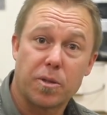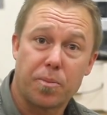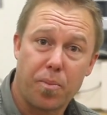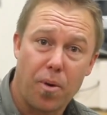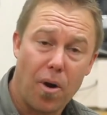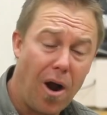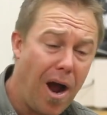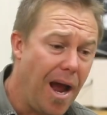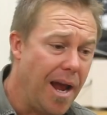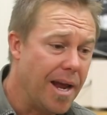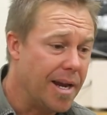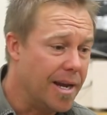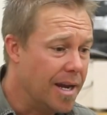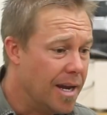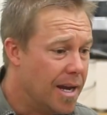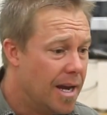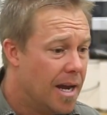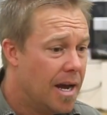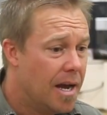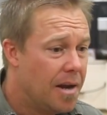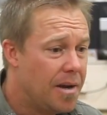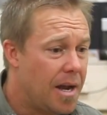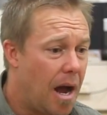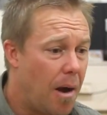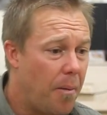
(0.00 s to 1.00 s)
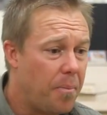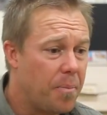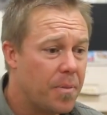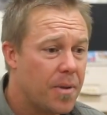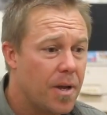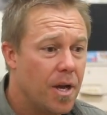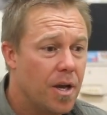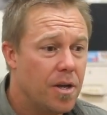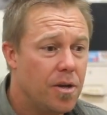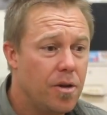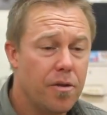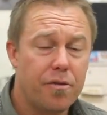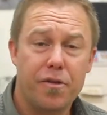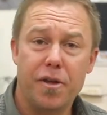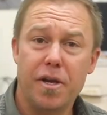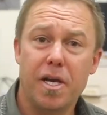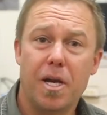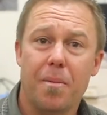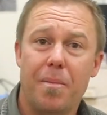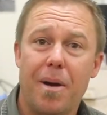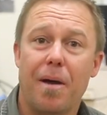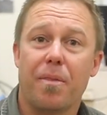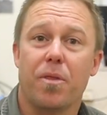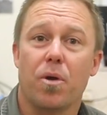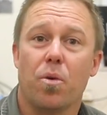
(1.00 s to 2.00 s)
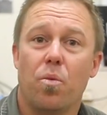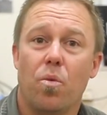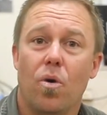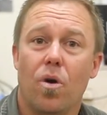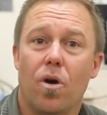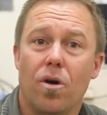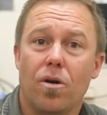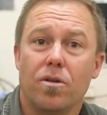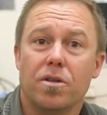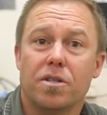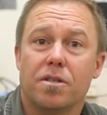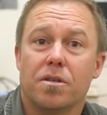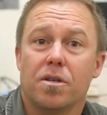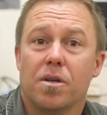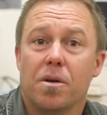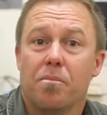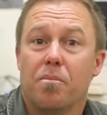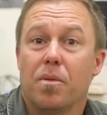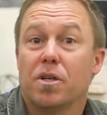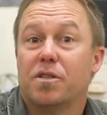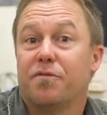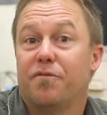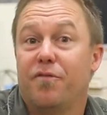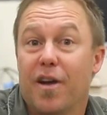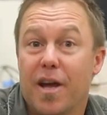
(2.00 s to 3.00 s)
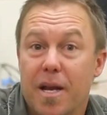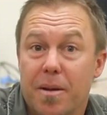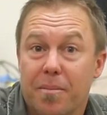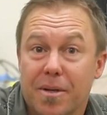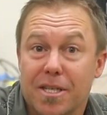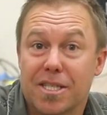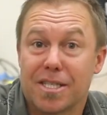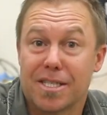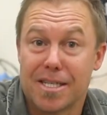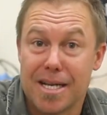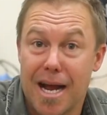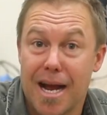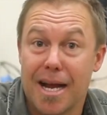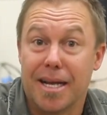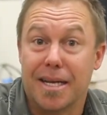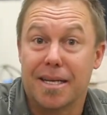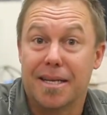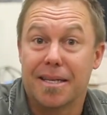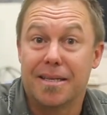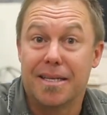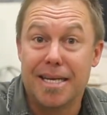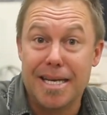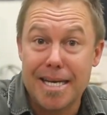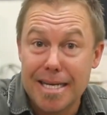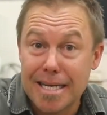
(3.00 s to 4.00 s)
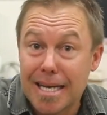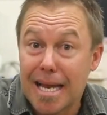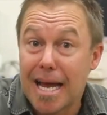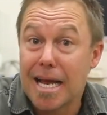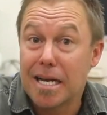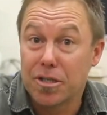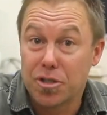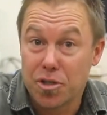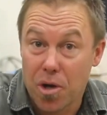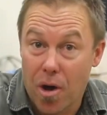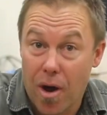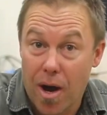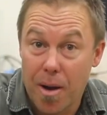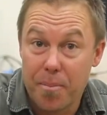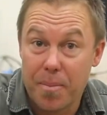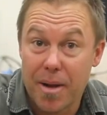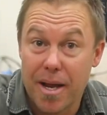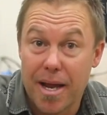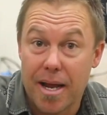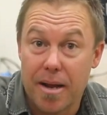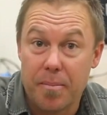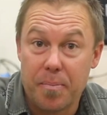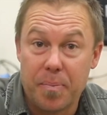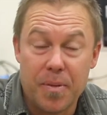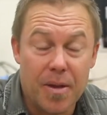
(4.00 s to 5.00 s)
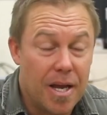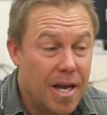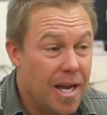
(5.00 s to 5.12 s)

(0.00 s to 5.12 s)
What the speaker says: its prey. Now, you think about the world's most venomous snake, the inland taipan.